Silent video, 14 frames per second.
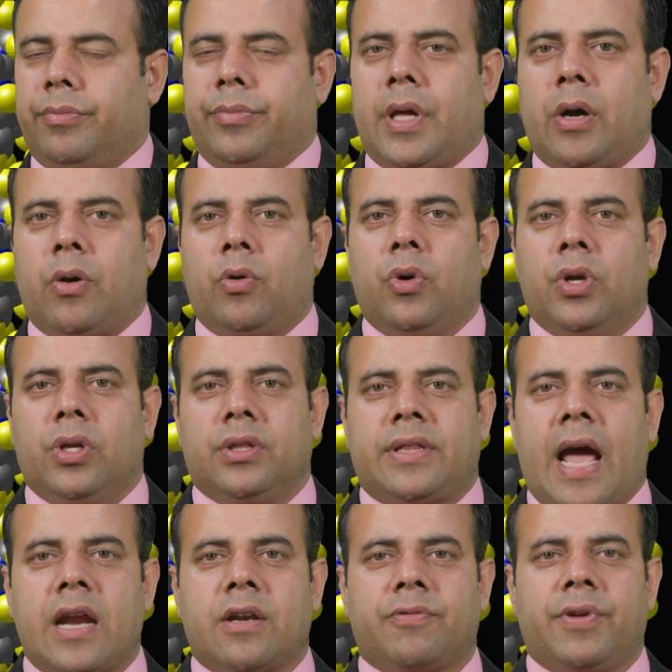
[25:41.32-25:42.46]
Now
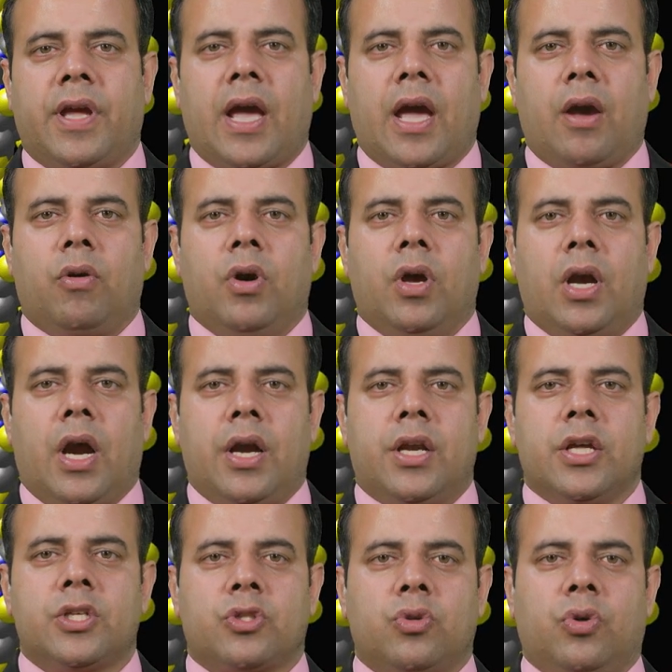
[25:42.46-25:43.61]
that we have
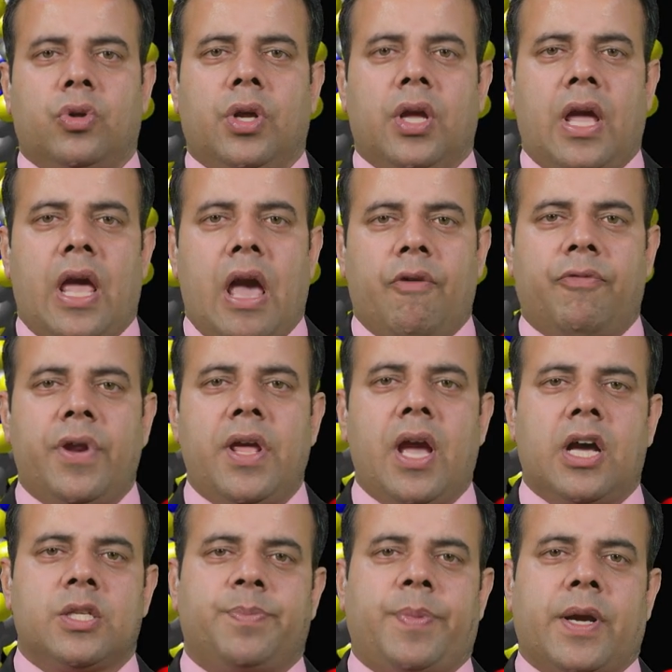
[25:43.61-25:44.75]
understood every
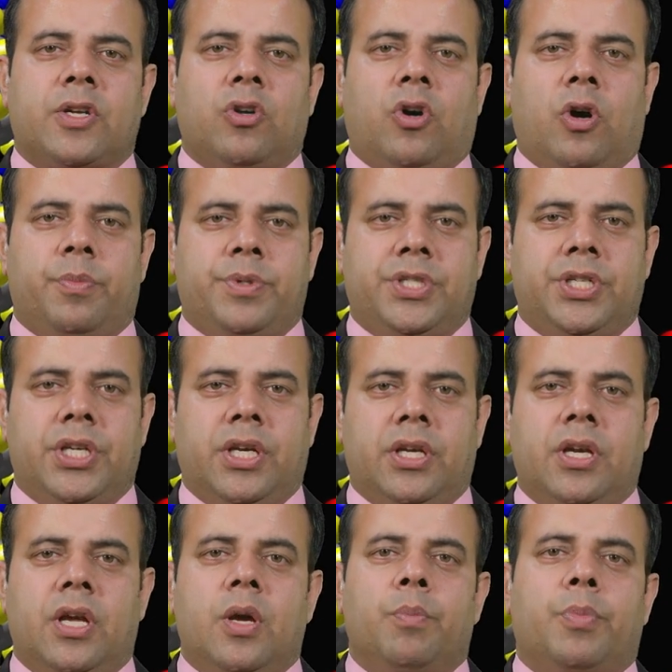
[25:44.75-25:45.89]
aspect of
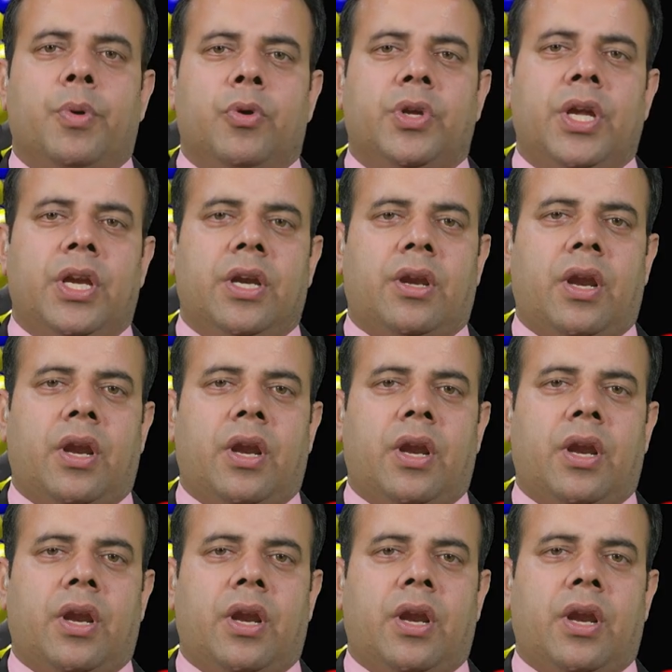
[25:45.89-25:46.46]
gene-protein